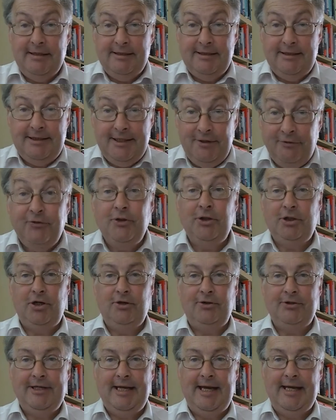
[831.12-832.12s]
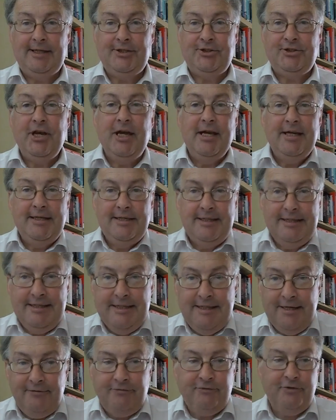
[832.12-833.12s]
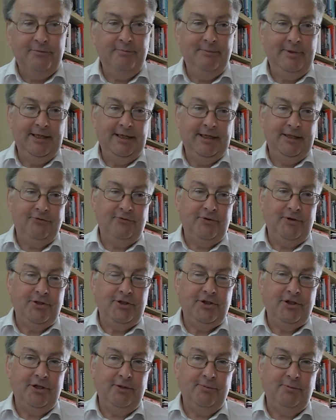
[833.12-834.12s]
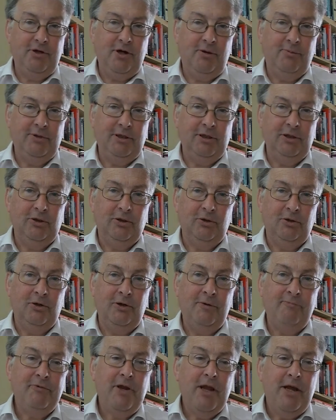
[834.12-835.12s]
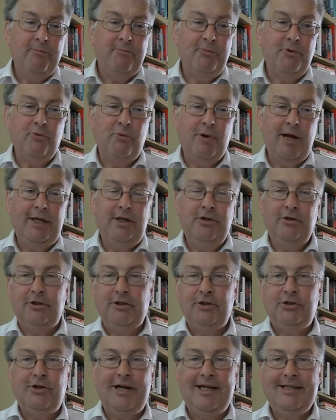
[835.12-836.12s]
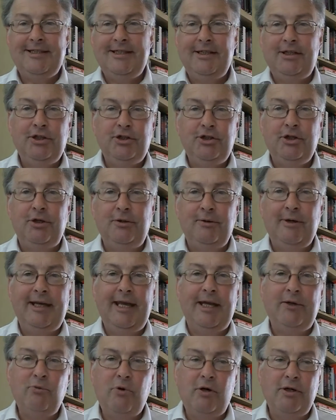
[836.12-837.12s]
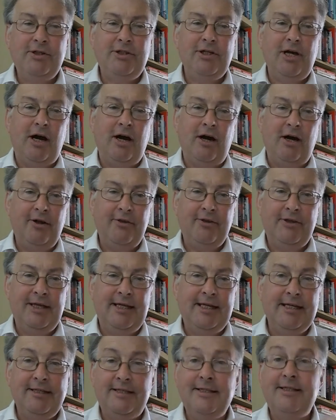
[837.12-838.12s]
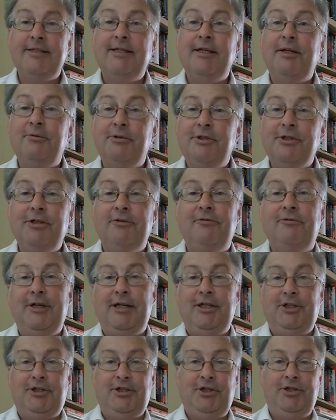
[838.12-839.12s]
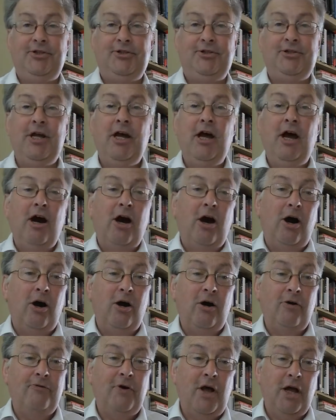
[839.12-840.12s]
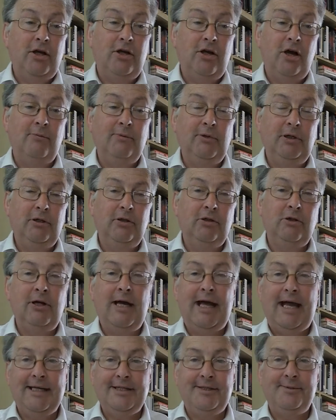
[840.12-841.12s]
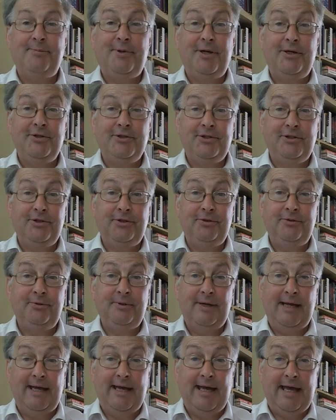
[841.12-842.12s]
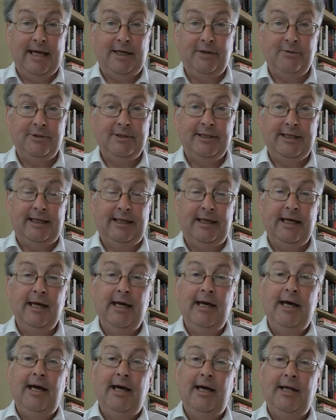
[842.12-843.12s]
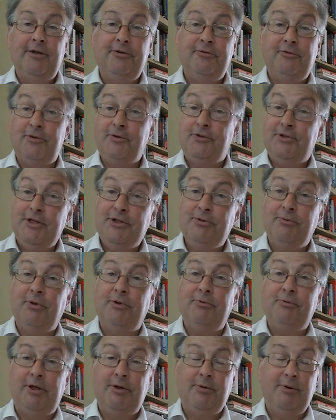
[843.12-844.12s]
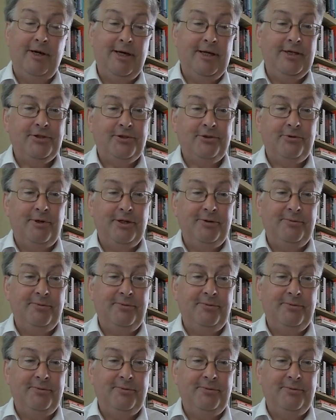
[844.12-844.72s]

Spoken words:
Different context, different meanings for the term common law, but where you're contrasting the two. Again, what are the distinguishing features of common law as opposed to equity? And of course this one requires quite a